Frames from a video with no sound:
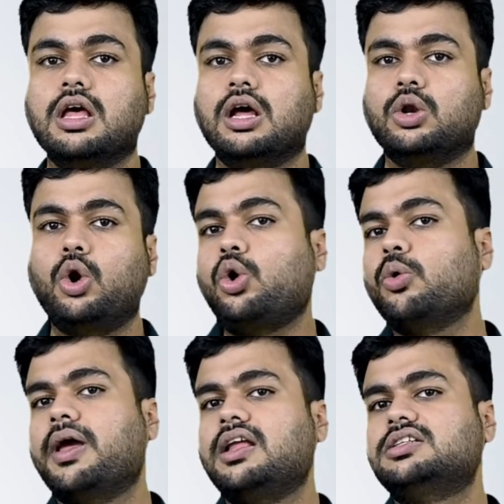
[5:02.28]
Not to
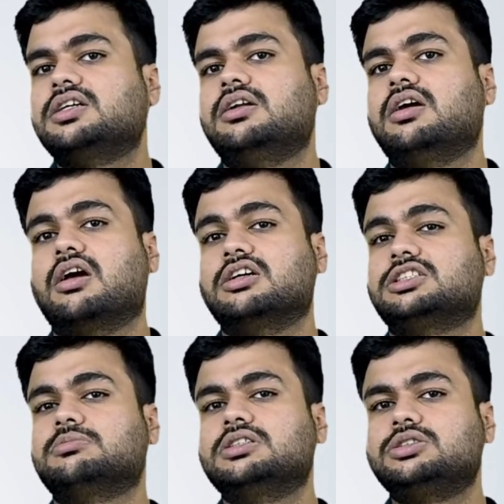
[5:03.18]
mention,
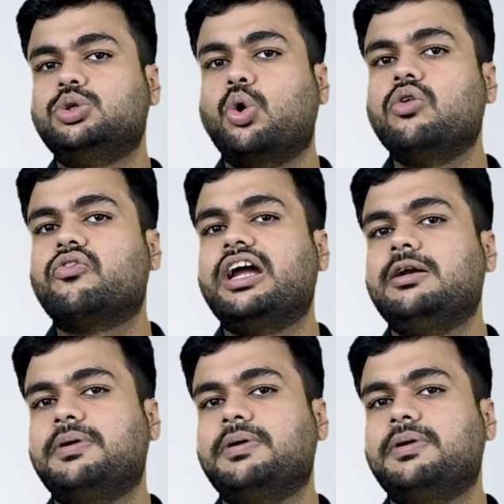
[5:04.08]
customers don't find